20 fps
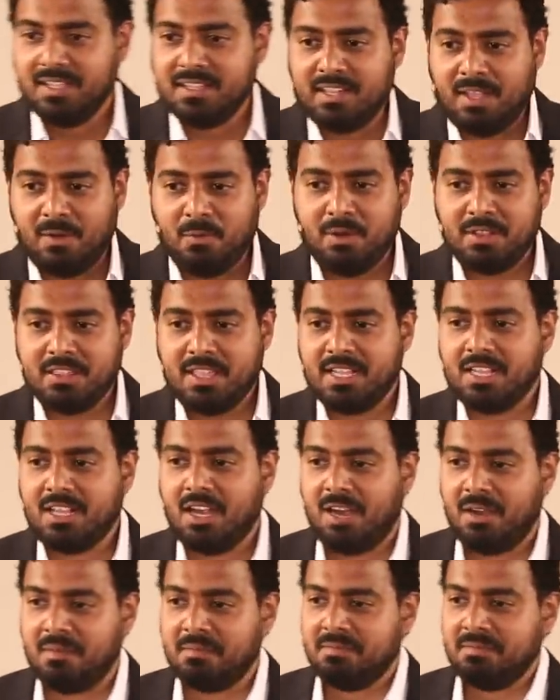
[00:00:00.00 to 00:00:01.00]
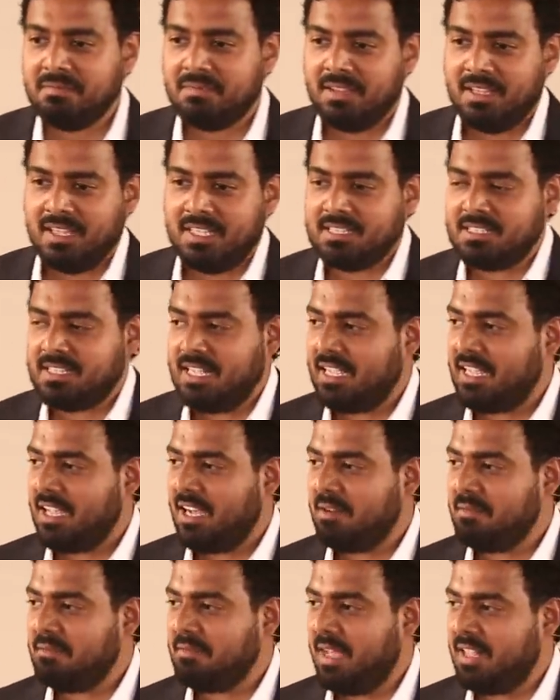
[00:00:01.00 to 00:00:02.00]
Now what they come is they
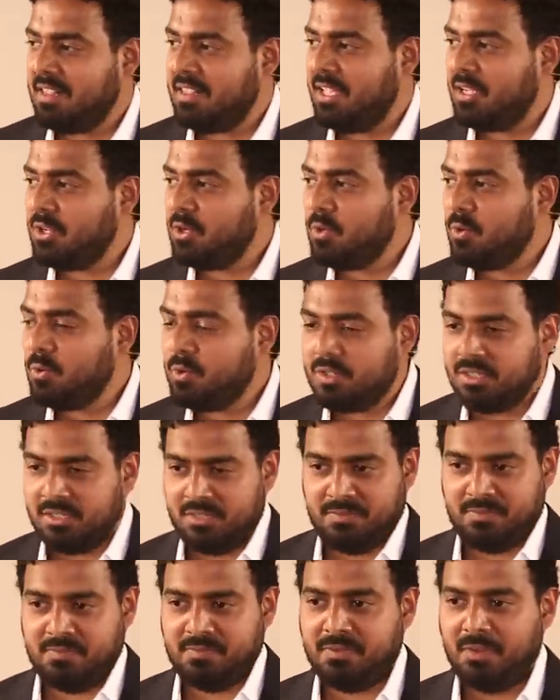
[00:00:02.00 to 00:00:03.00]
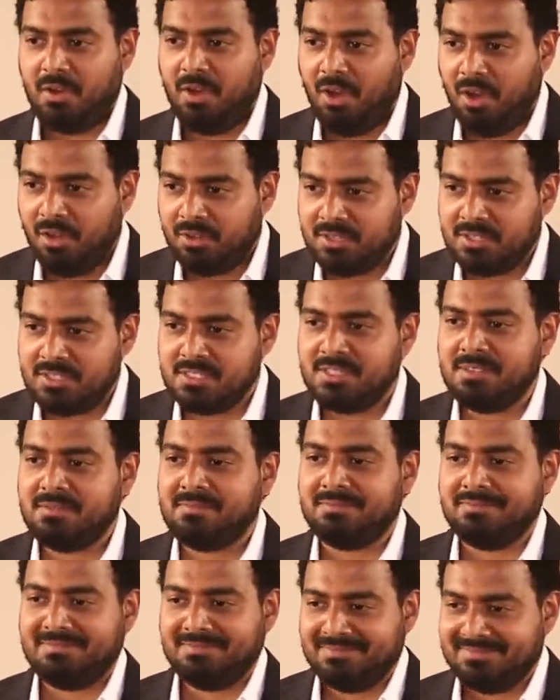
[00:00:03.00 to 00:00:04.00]
come and they Google
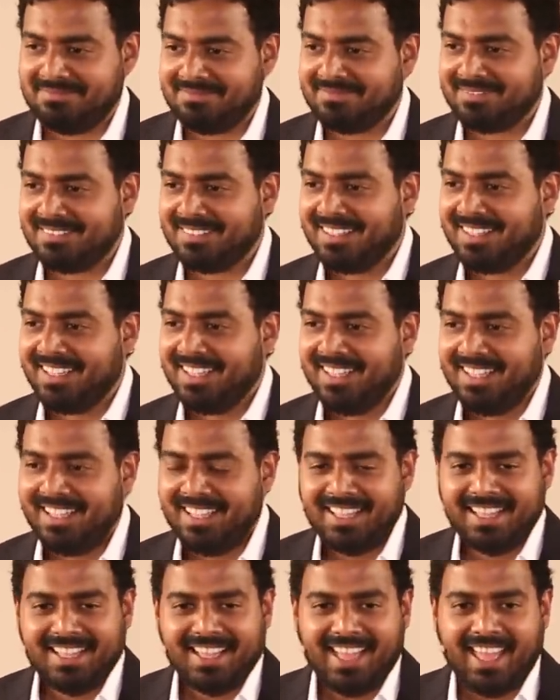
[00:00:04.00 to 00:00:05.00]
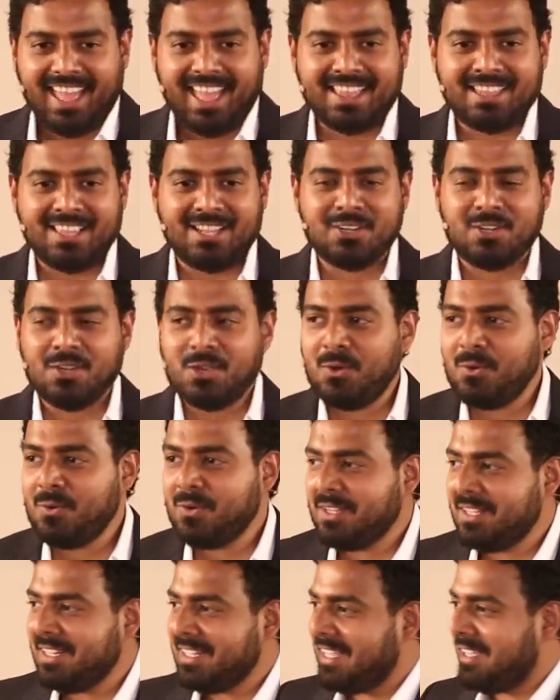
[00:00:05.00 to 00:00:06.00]
autism. And then
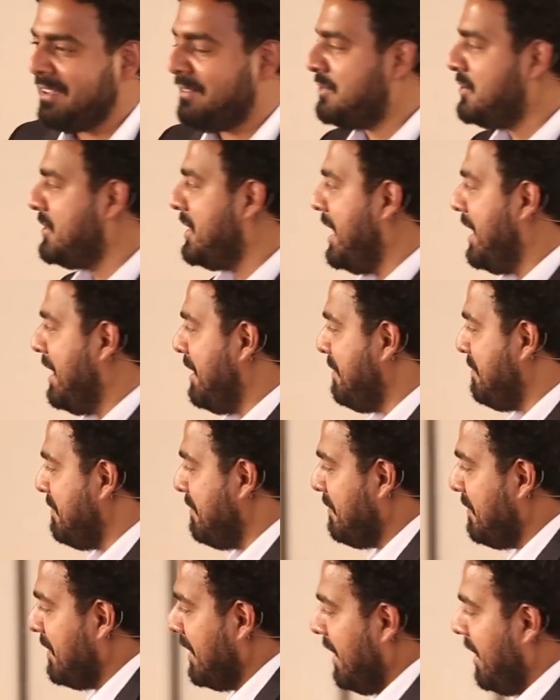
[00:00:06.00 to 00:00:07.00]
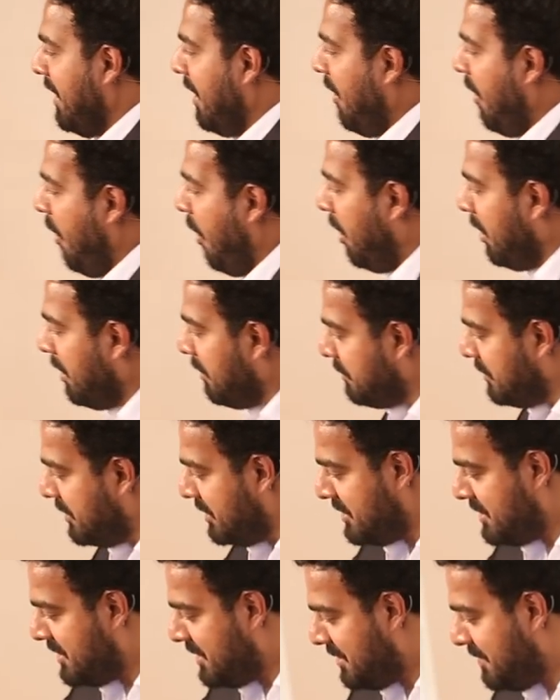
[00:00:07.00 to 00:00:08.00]
Google gives them all of
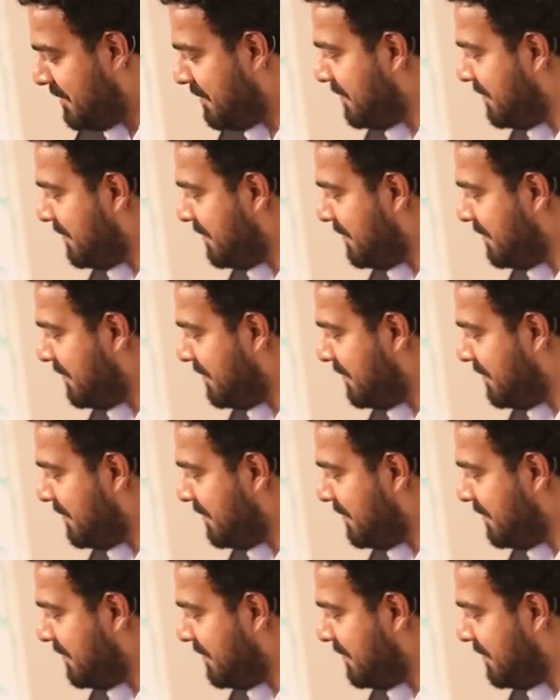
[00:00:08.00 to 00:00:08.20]
this.